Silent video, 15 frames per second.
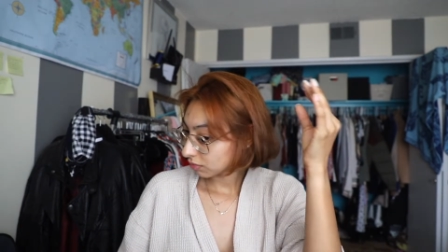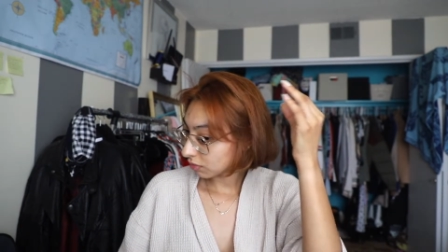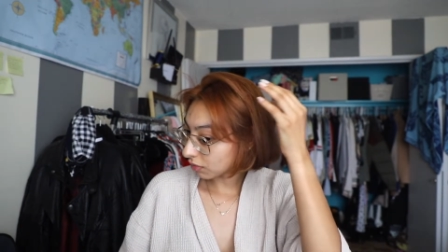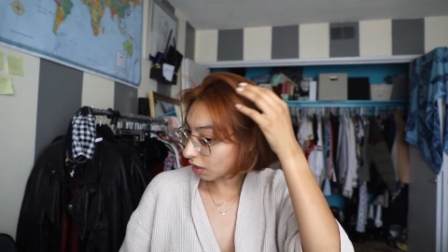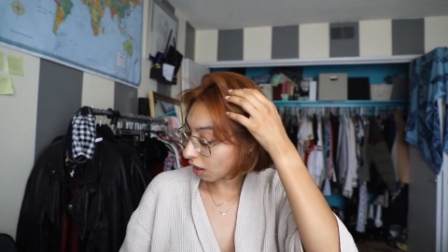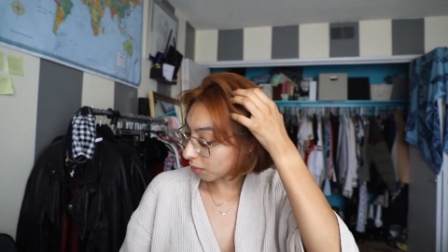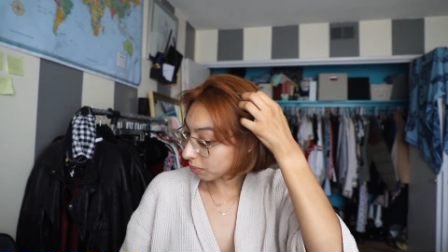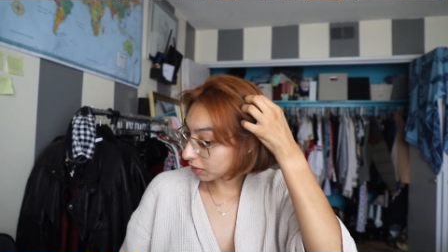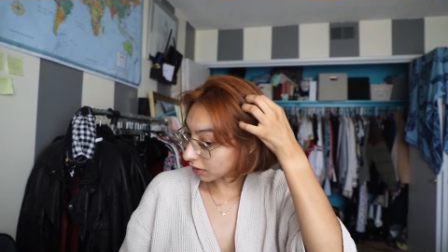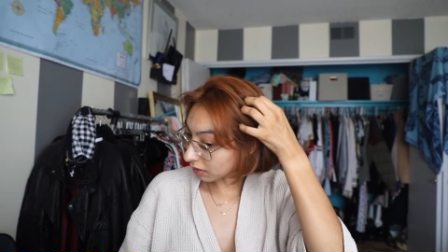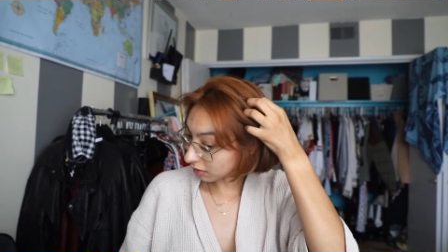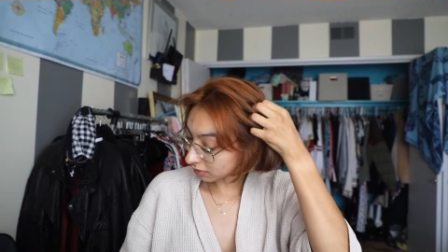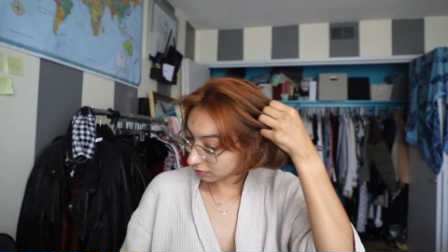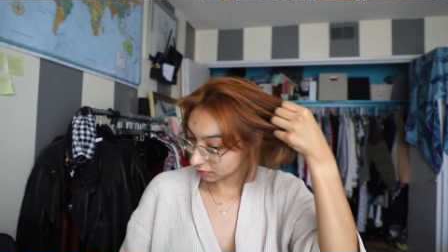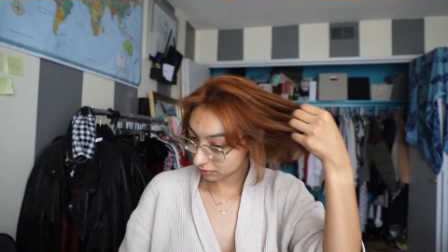not be
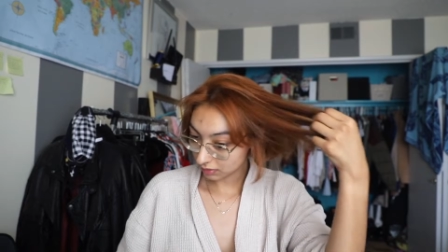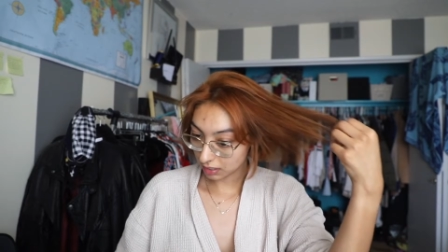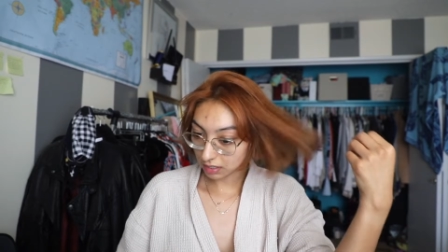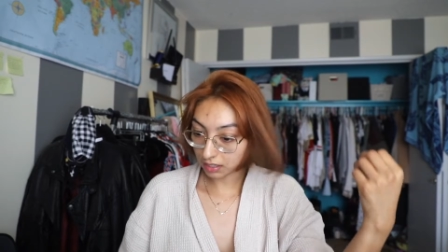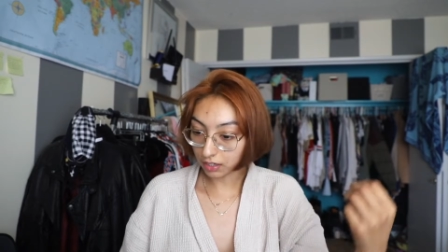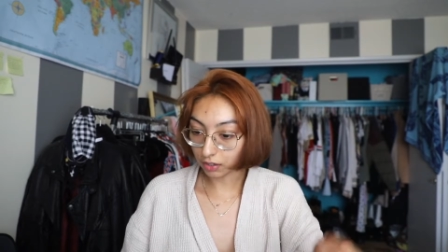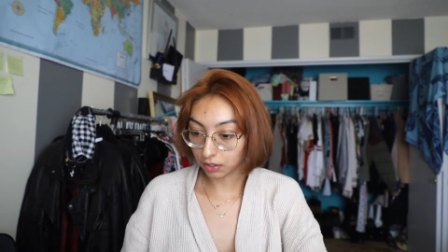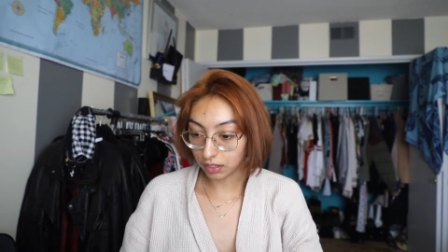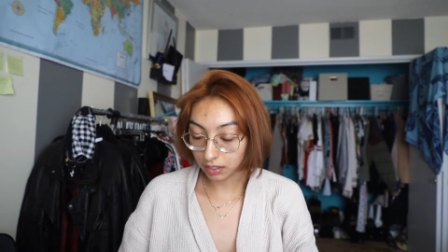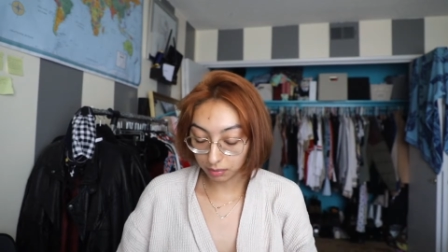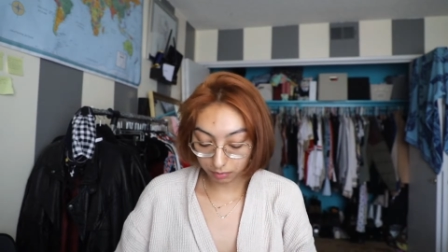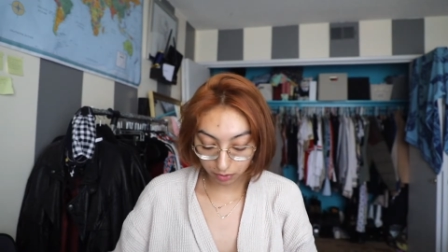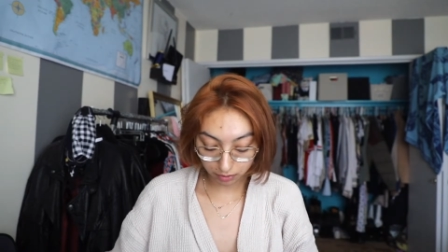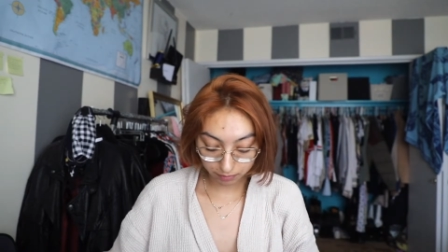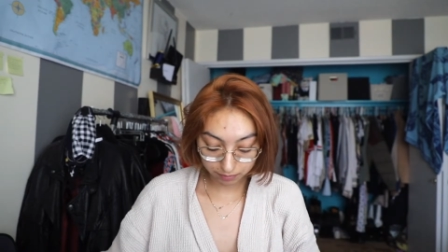little
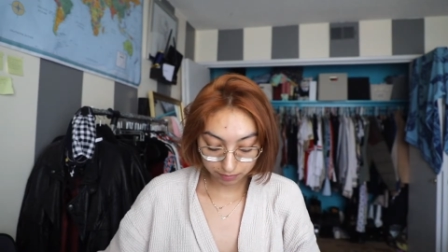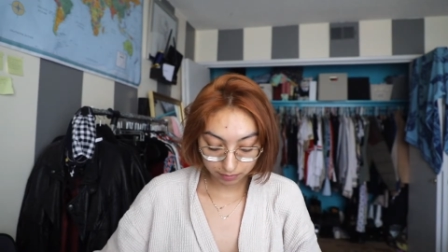anymore.